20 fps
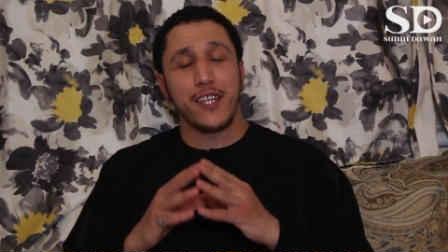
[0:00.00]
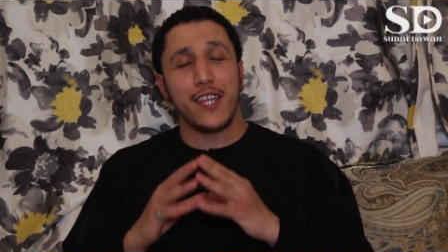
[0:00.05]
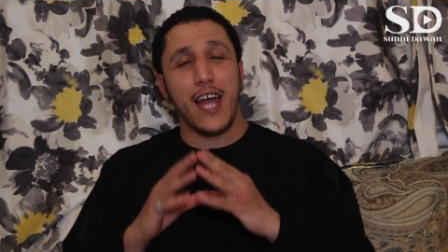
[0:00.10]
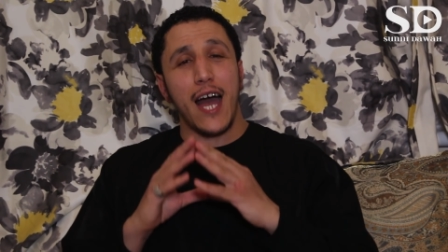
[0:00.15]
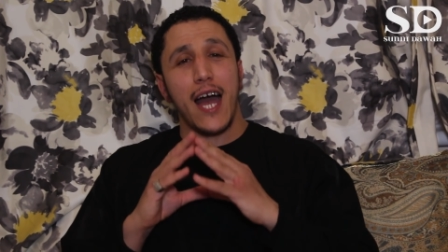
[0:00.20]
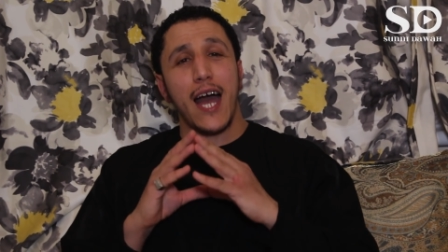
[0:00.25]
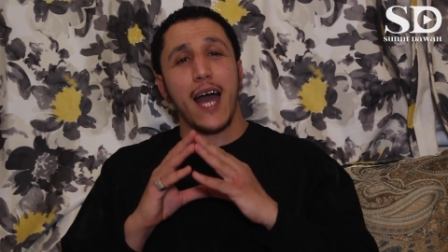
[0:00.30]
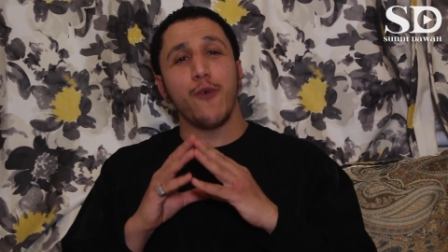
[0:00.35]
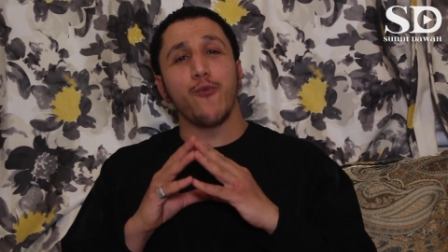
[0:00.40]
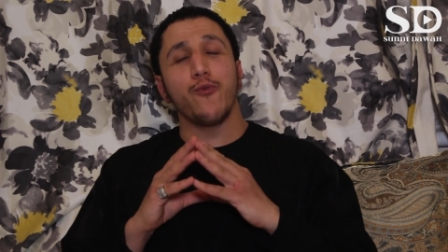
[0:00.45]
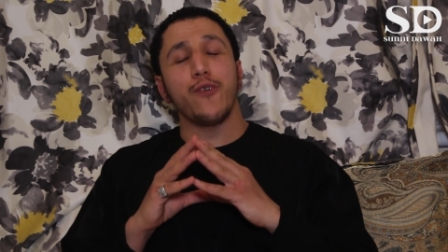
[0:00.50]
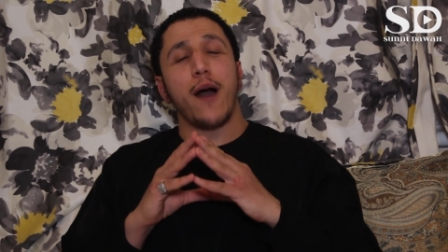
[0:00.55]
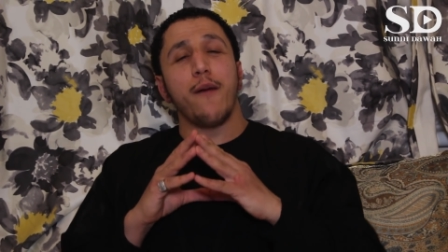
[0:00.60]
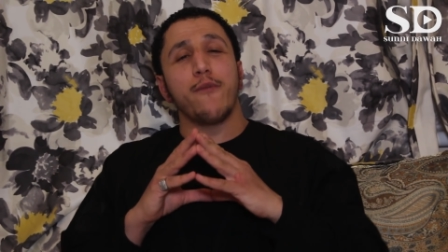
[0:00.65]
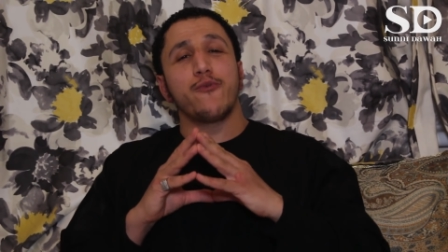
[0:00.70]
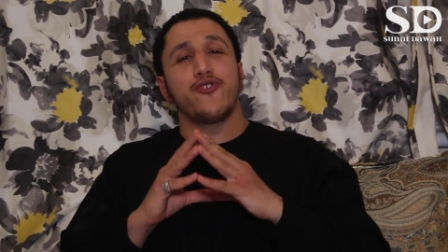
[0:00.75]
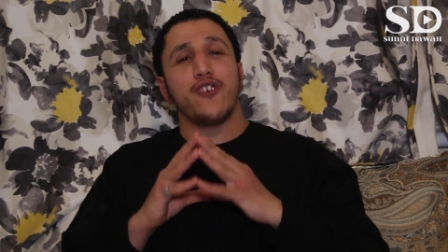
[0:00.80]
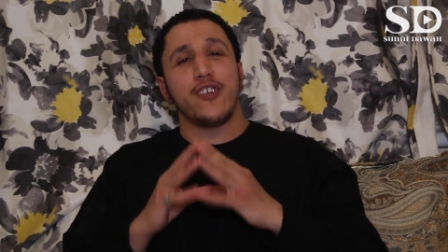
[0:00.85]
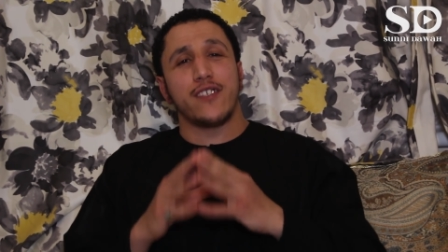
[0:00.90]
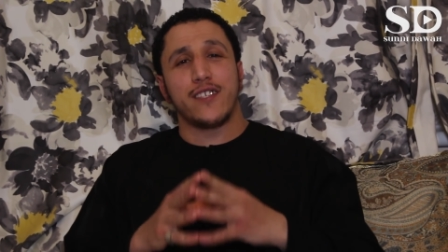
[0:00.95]
that I, when
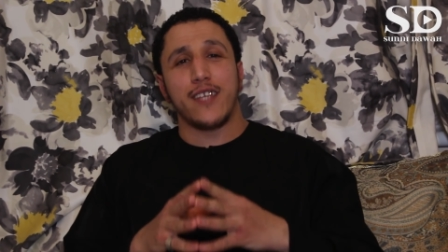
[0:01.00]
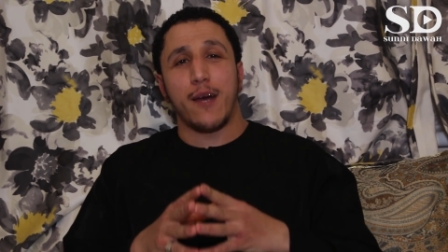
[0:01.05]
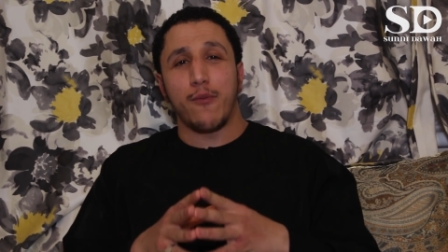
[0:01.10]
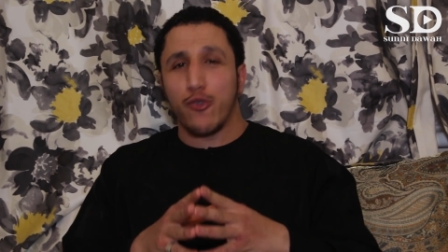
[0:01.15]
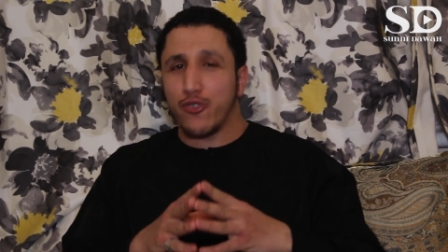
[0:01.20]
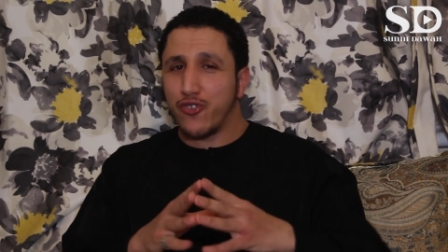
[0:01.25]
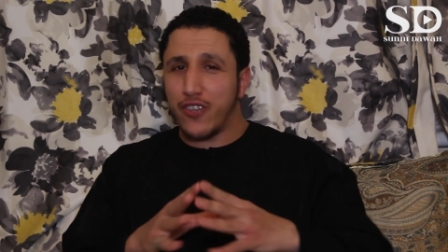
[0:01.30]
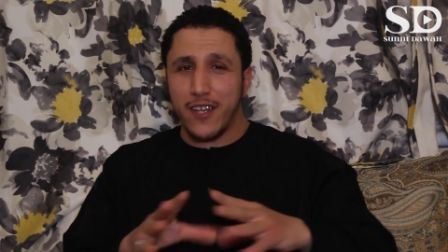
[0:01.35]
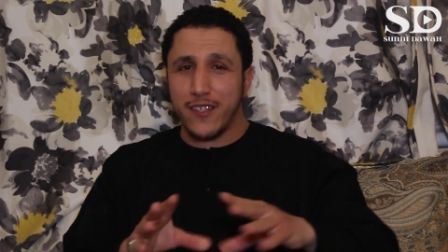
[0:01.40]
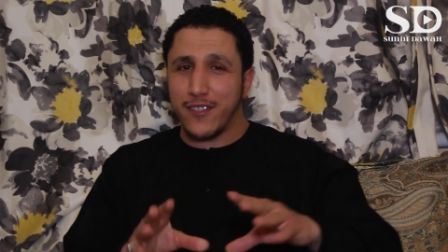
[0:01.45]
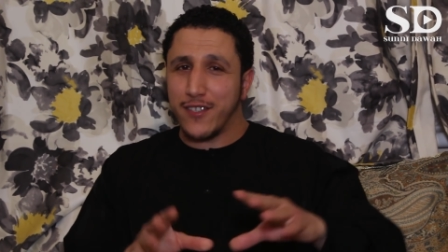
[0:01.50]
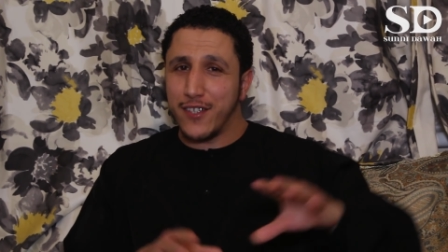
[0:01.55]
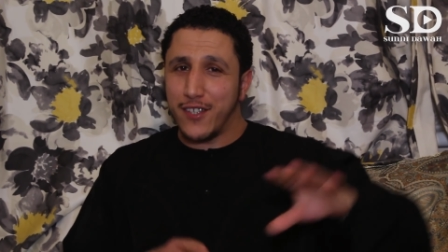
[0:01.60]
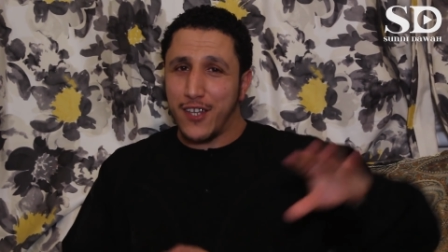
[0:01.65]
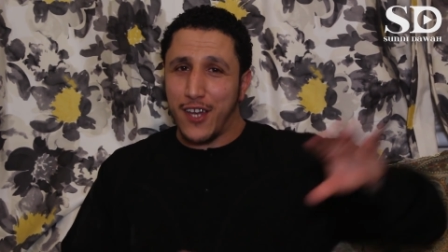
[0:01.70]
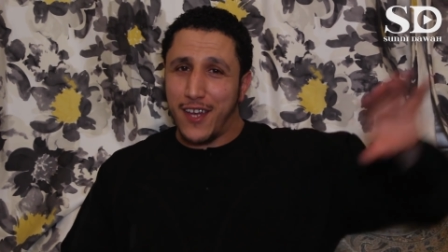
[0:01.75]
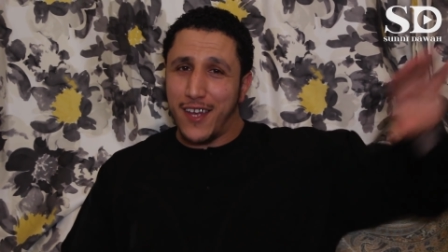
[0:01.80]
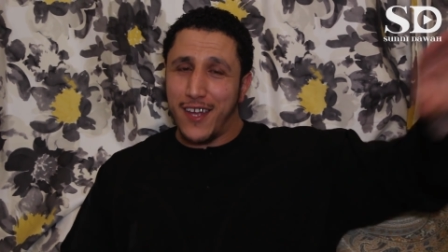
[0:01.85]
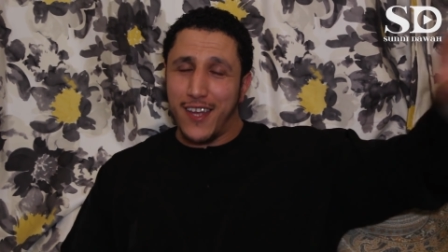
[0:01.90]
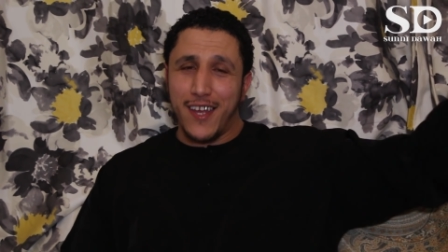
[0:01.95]
I'm dressing, I'm not dressing
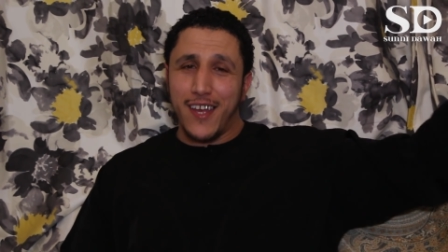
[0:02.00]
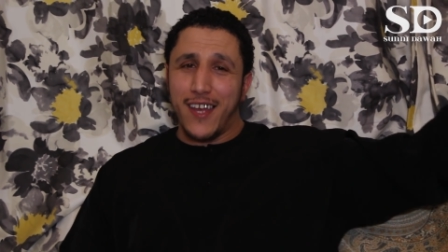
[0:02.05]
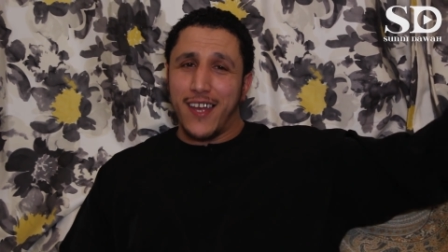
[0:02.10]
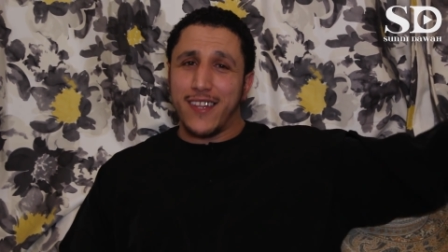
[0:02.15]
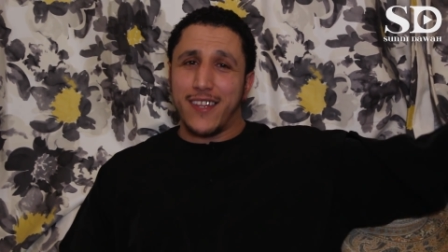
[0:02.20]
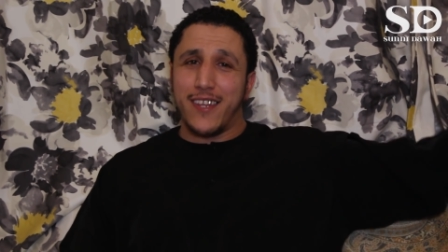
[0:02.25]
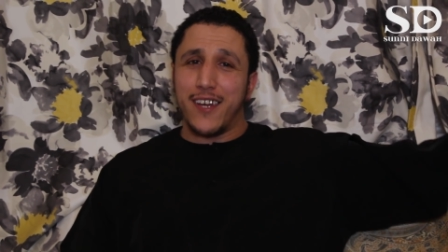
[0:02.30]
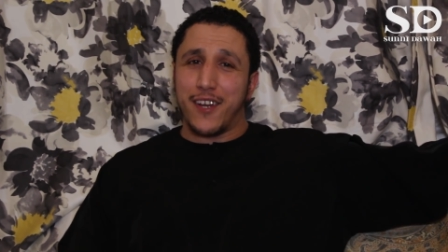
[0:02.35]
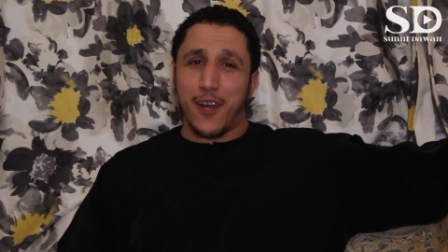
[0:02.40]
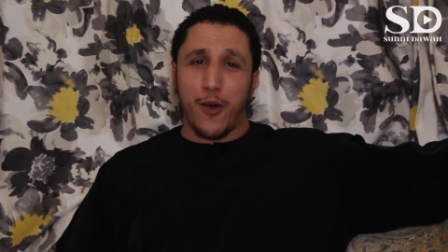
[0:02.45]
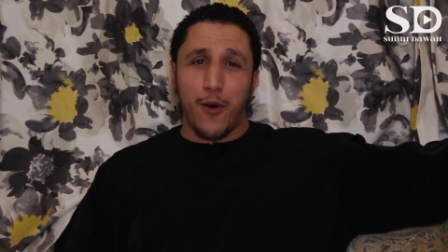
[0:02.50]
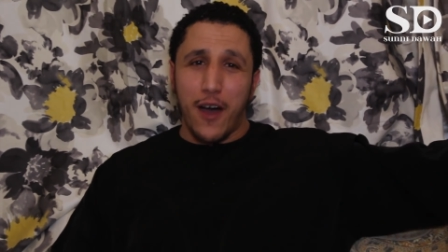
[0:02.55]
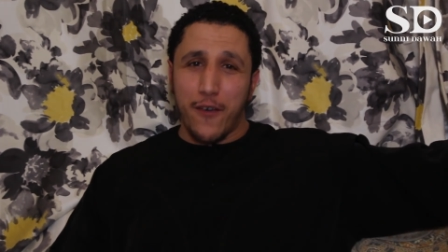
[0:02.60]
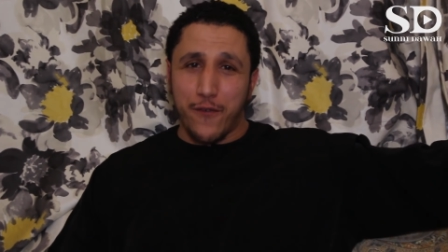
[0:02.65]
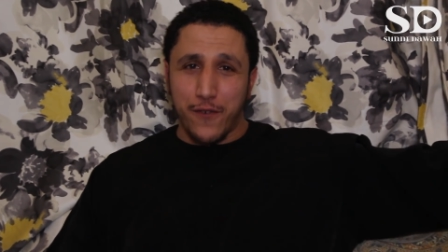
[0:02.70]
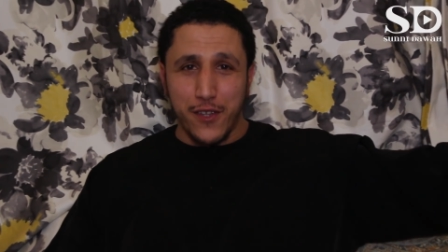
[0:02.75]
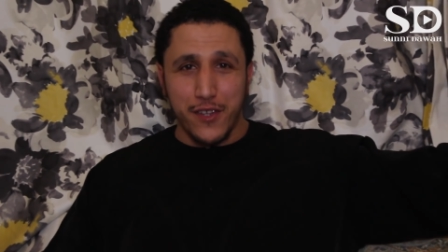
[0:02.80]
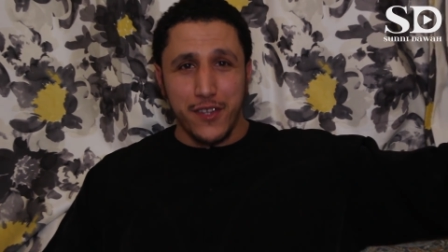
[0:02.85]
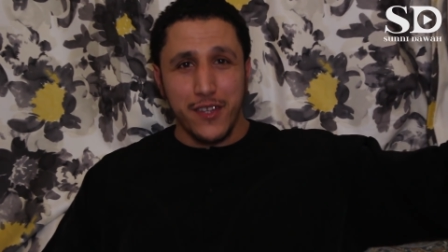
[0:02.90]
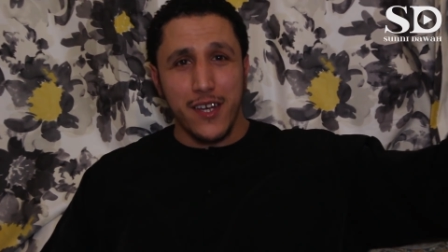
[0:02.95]
the, the
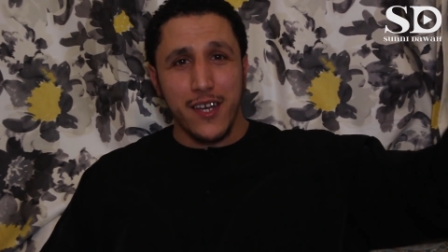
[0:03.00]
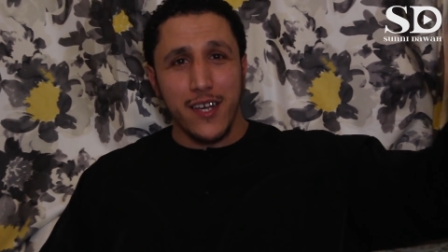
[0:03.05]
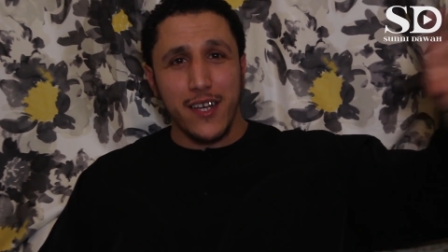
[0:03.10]
Rawafid,